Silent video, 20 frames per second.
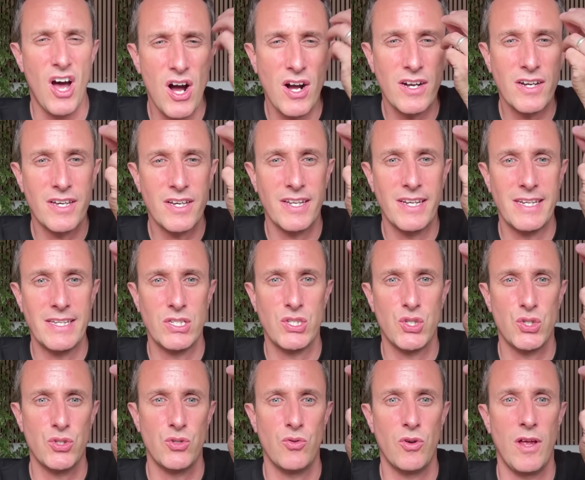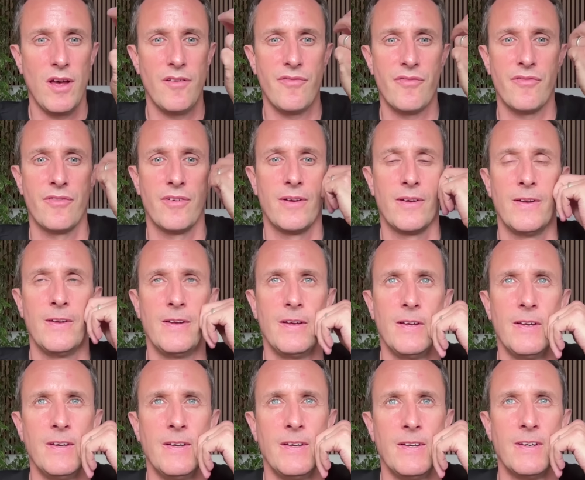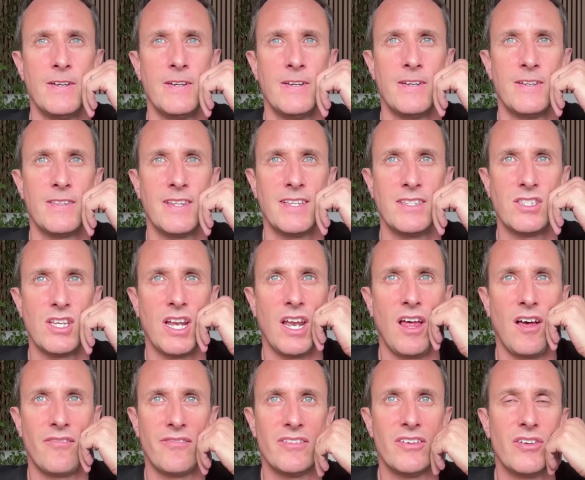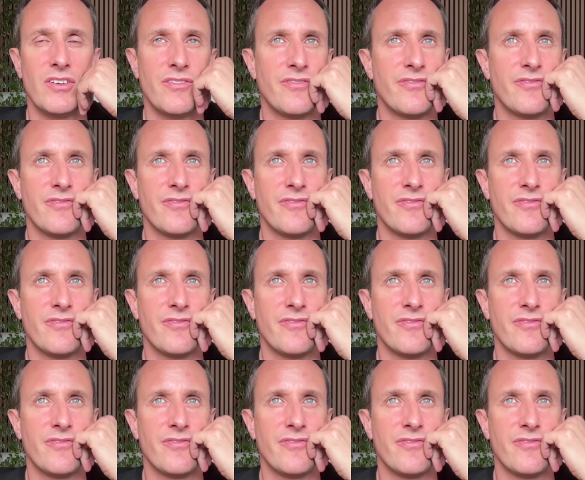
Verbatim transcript: unconditional love. There's a love of